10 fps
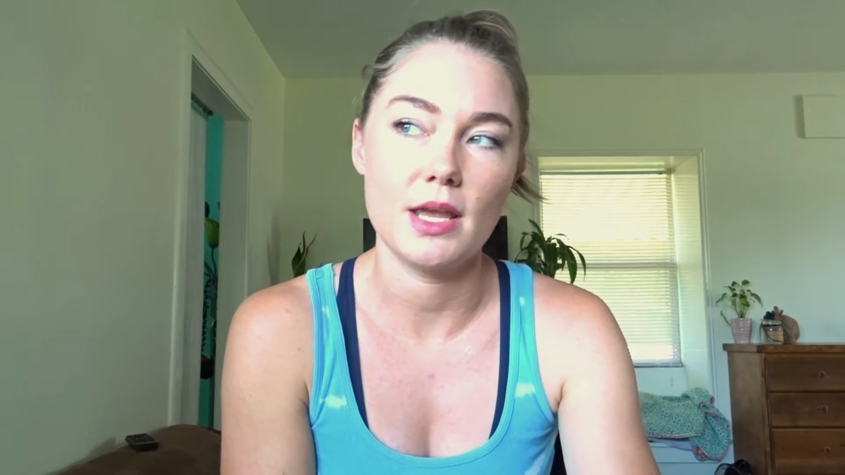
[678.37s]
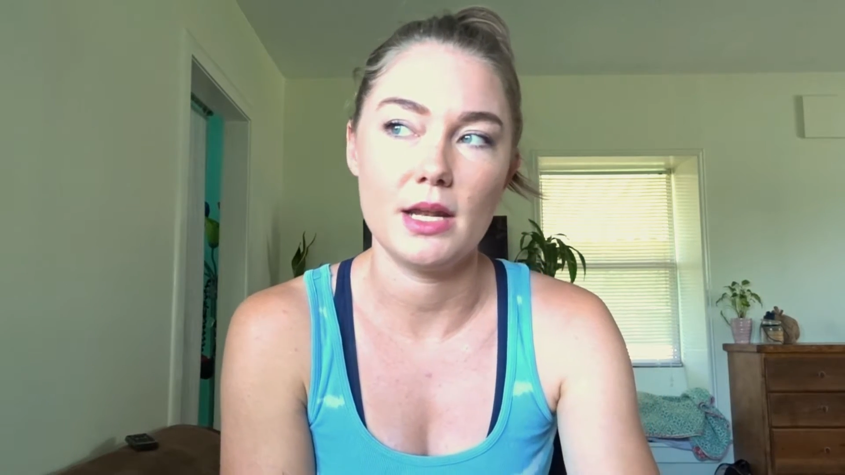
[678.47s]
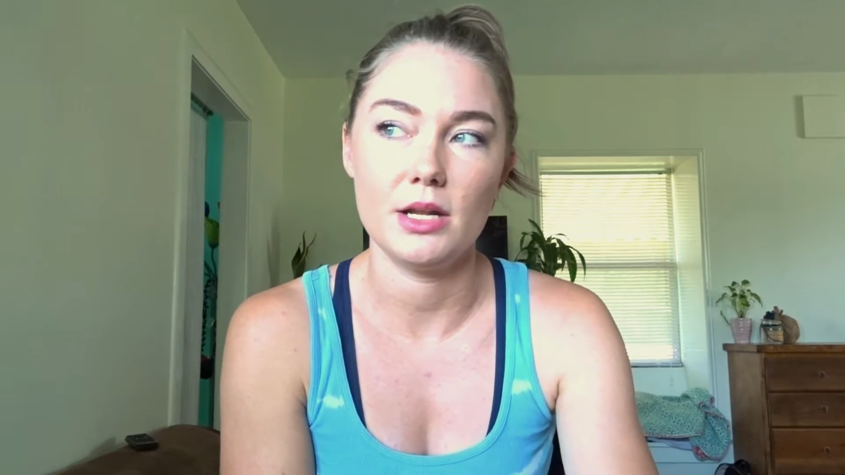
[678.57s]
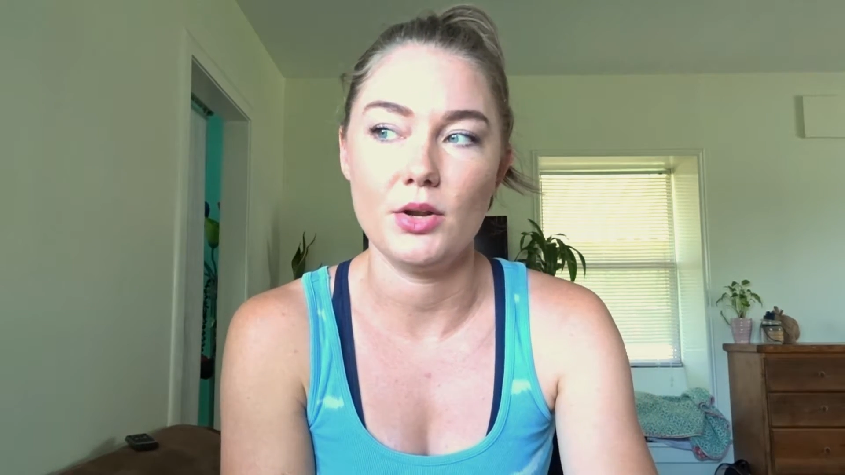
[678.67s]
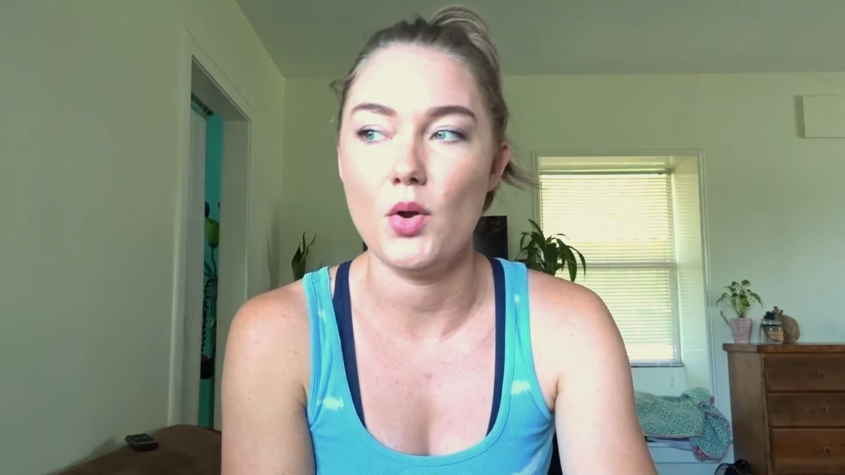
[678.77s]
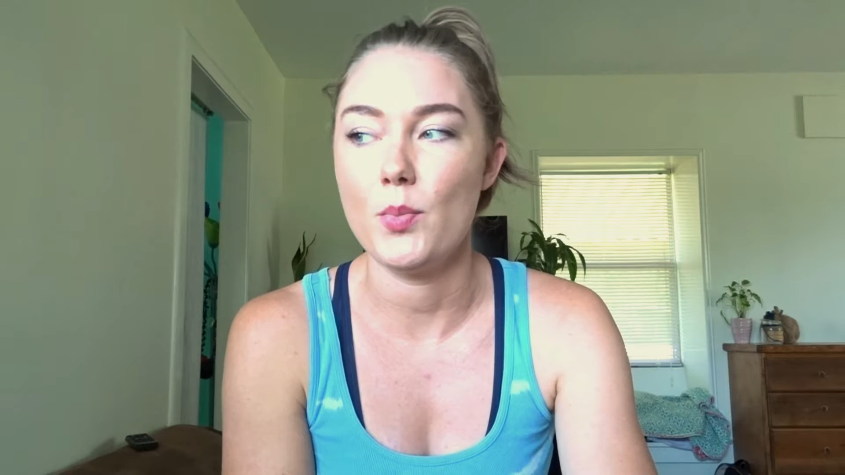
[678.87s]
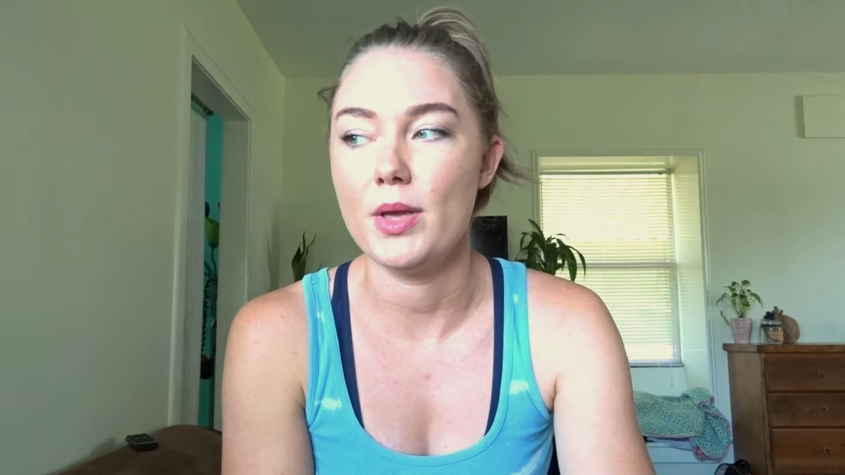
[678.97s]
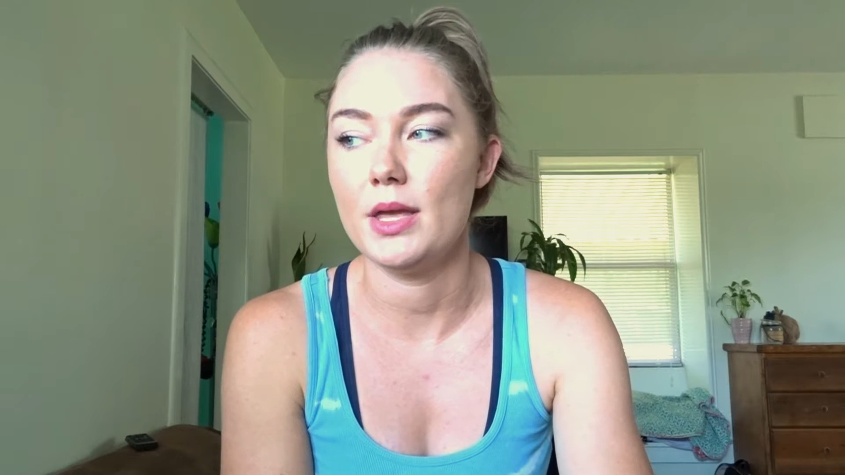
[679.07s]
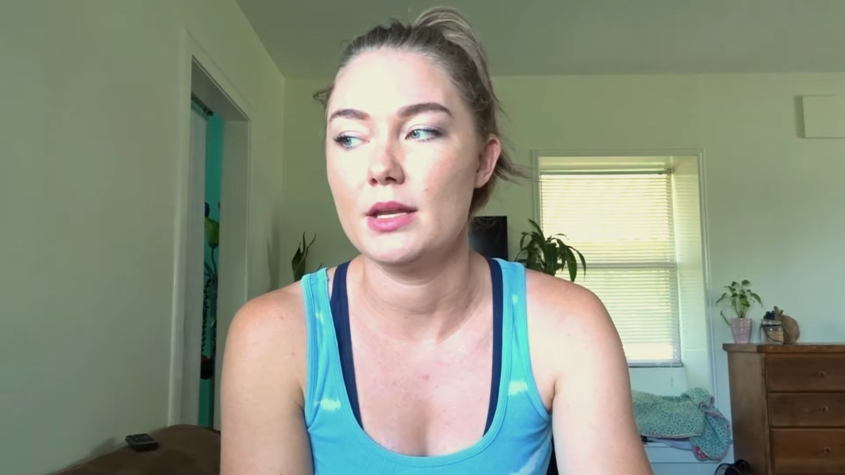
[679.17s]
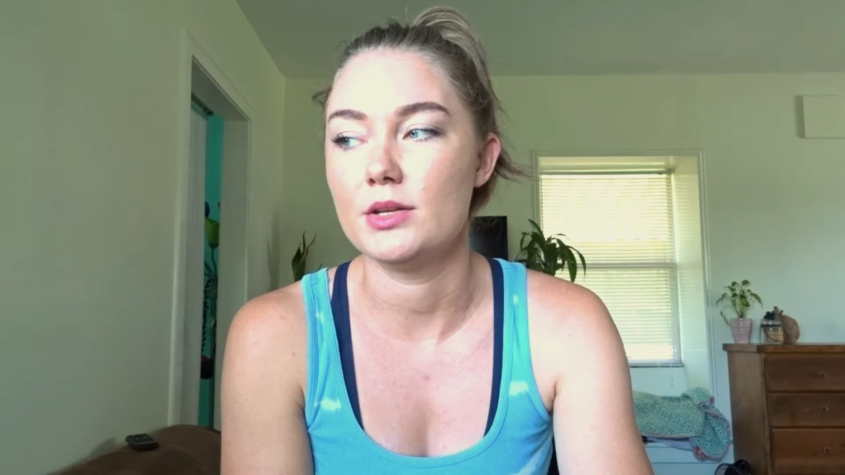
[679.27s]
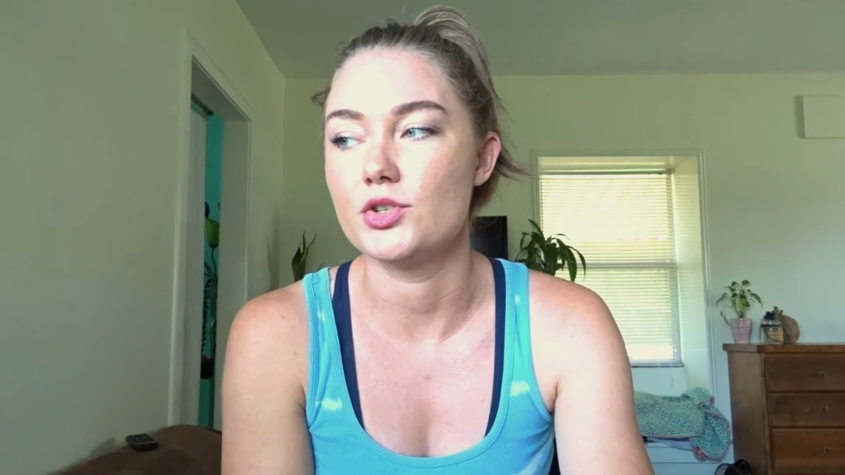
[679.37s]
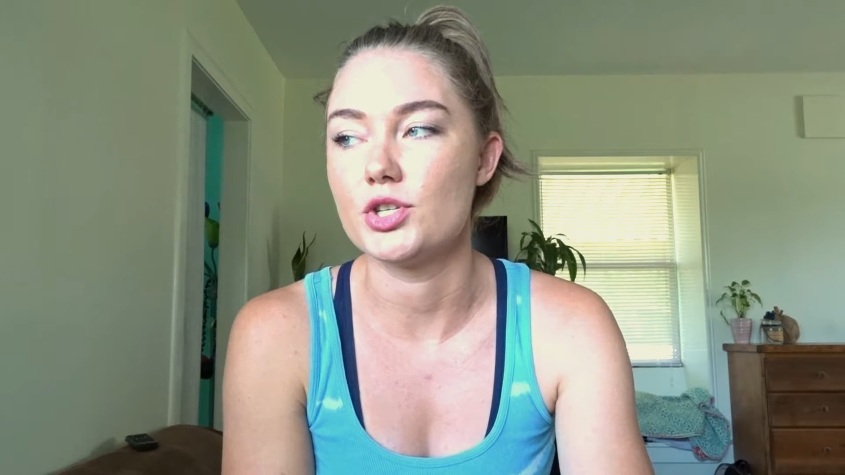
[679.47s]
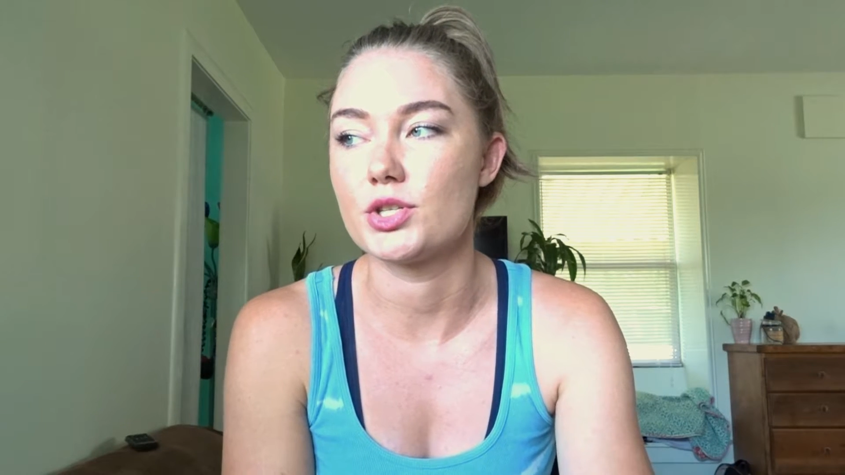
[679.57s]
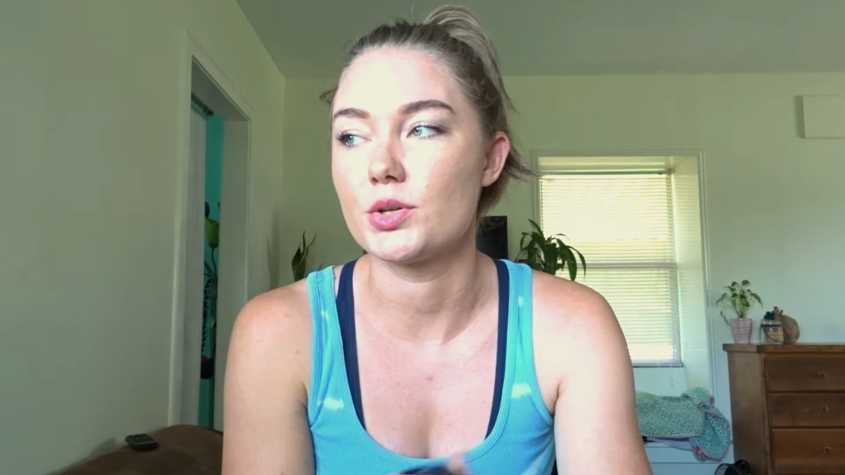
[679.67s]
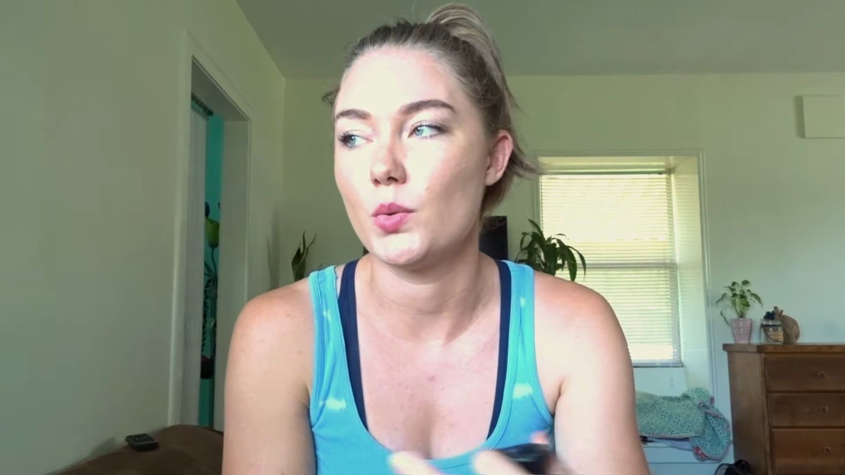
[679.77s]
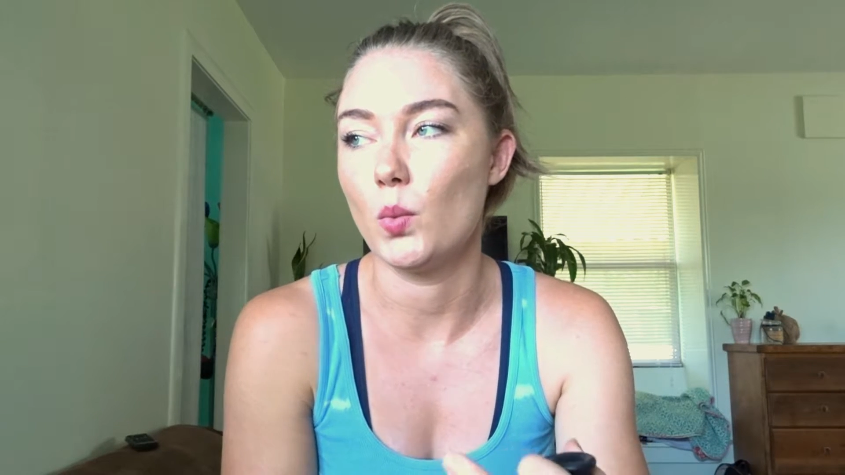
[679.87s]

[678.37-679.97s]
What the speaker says: getting it open and just